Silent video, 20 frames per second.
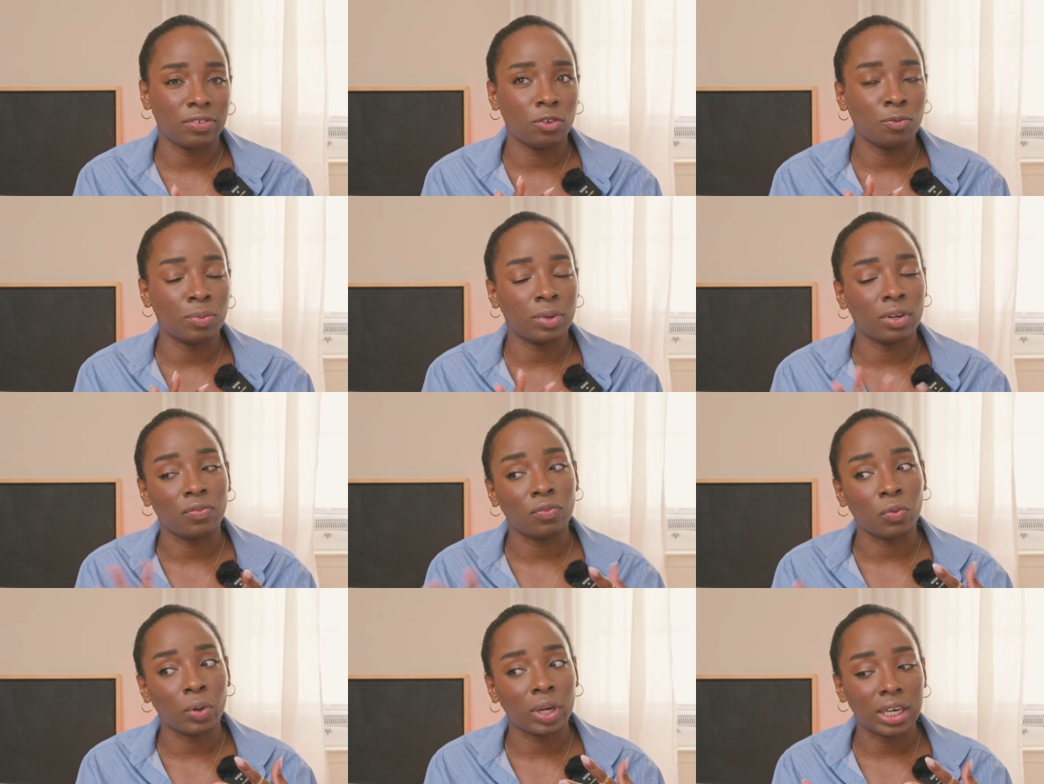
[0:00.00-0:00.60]
you've been
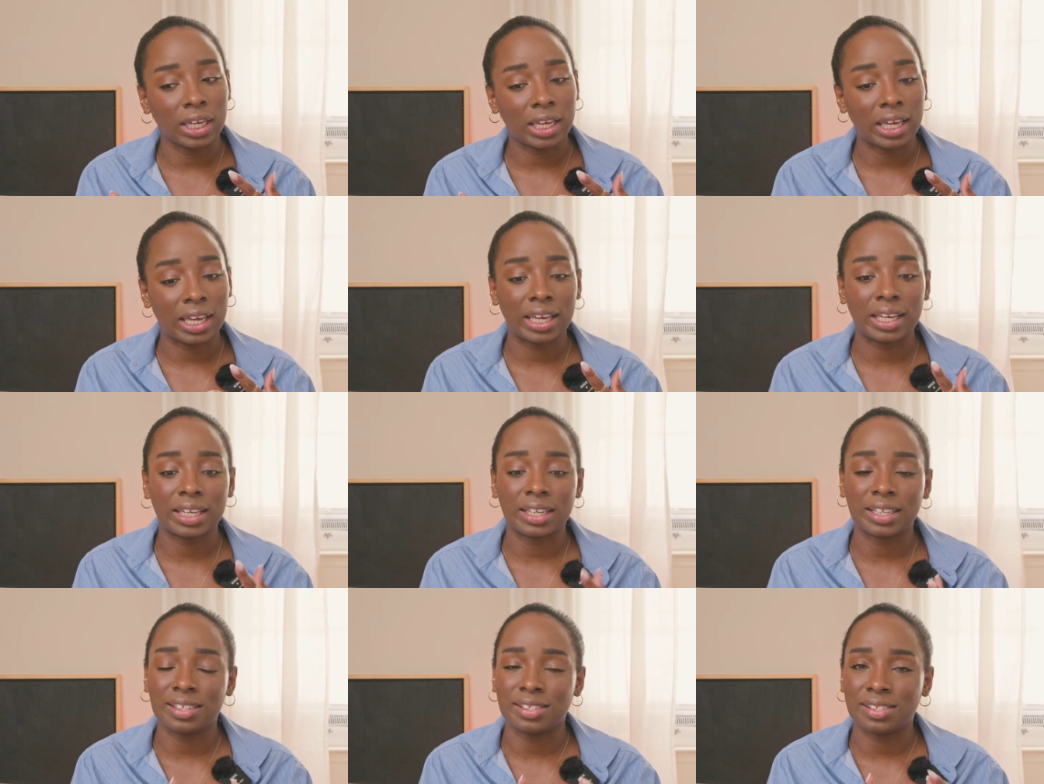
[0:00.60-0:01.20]
avoiding
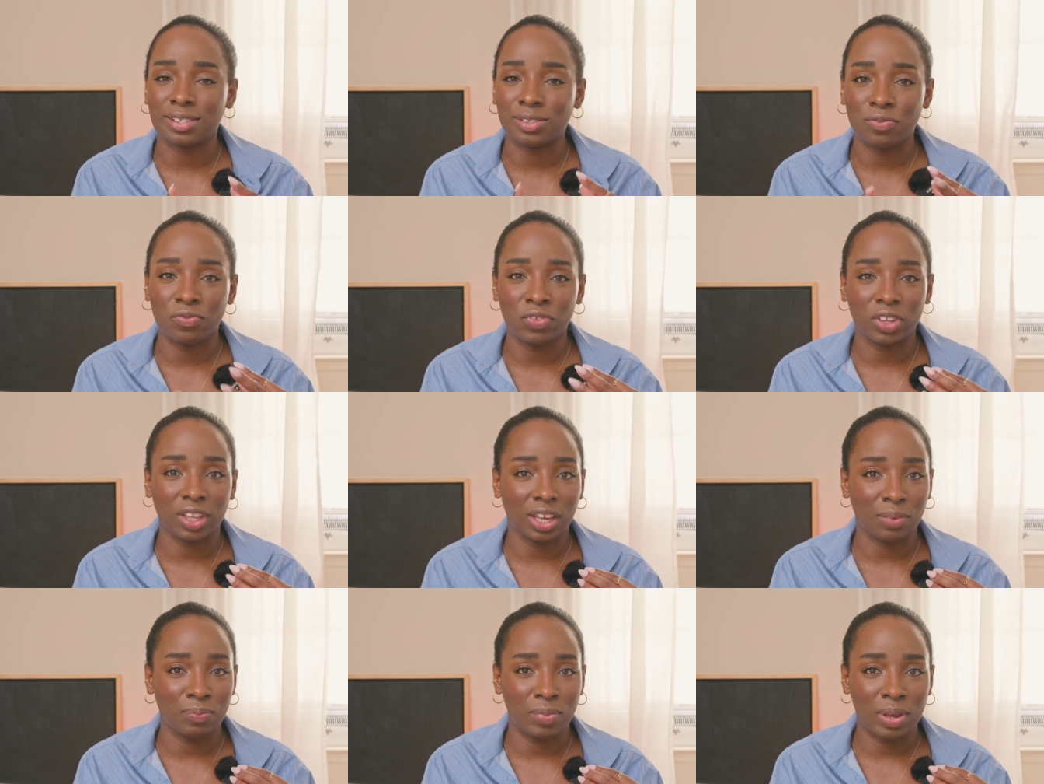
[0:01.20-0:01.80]
it because you
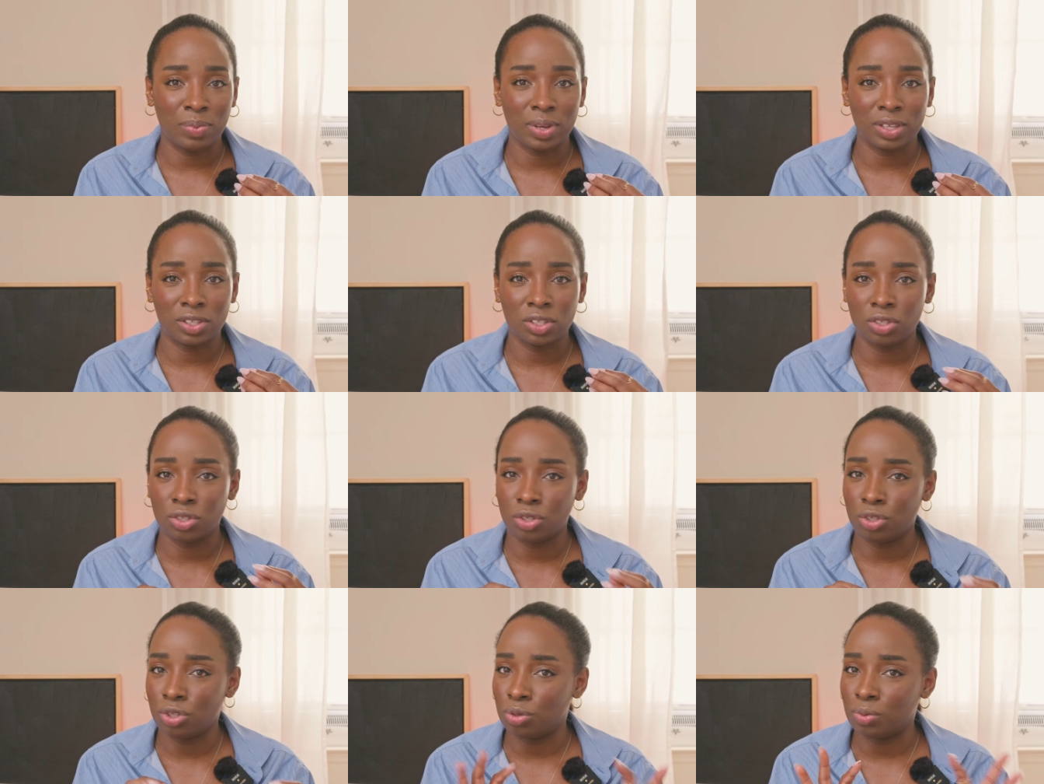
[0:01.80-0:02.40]
feel like maybe
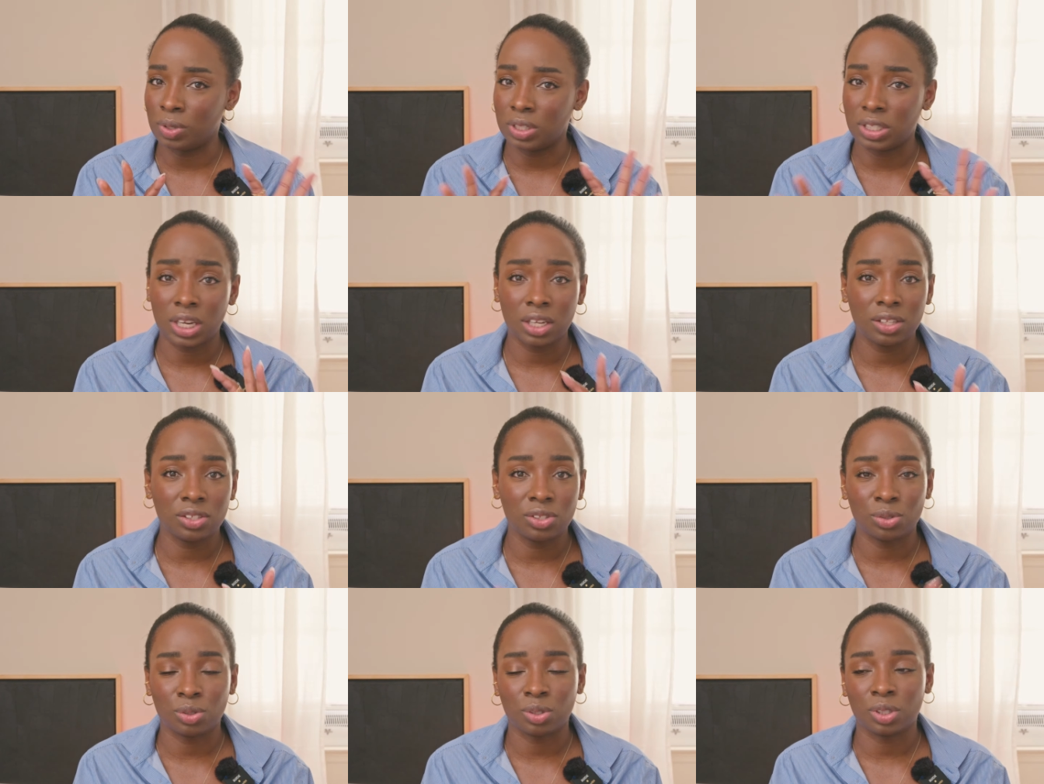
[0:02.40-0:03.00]
it's too
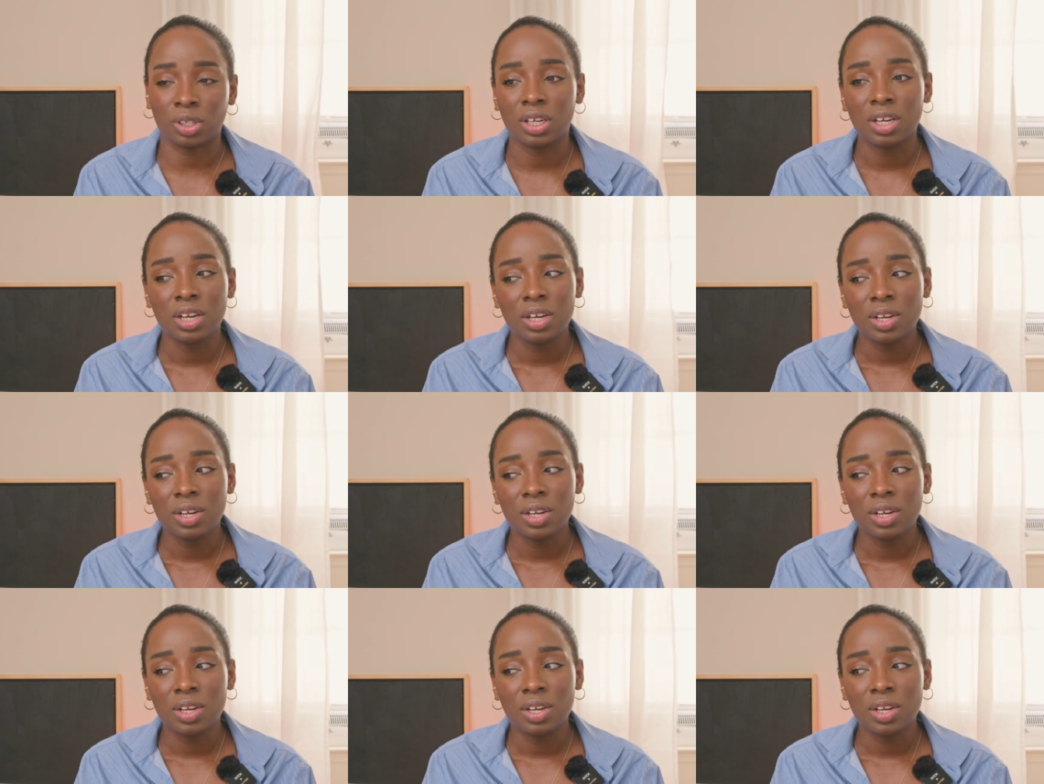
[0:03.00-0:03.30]
intense or,